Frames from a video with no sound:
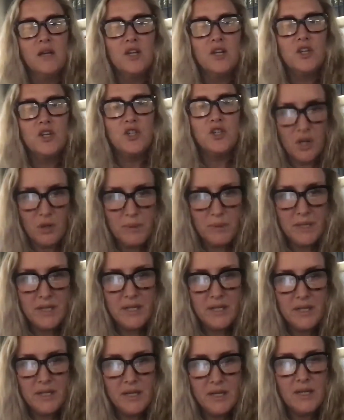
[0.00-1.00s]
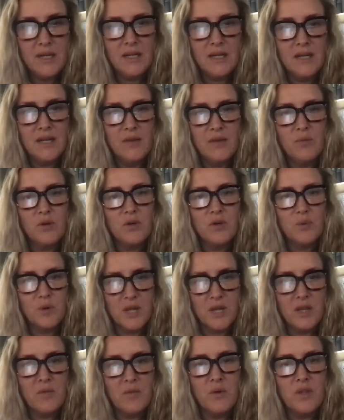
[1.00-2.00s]
Shelby, and we're
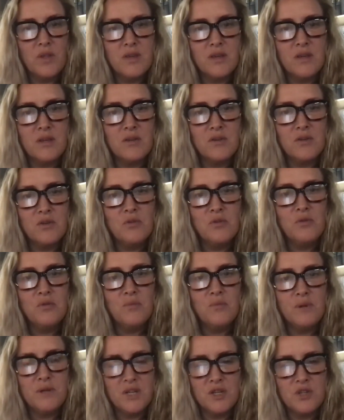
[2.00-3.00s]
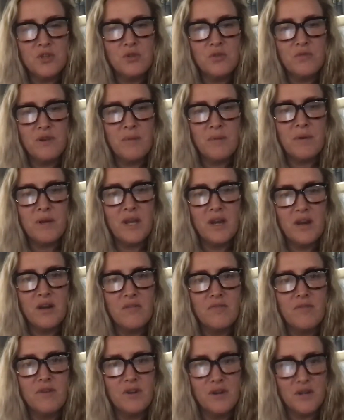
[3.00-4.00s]
working with a potential new
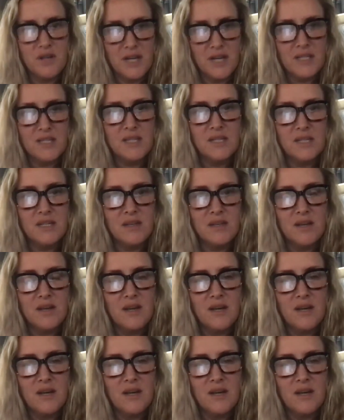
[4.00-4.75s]
fabricator for Decton.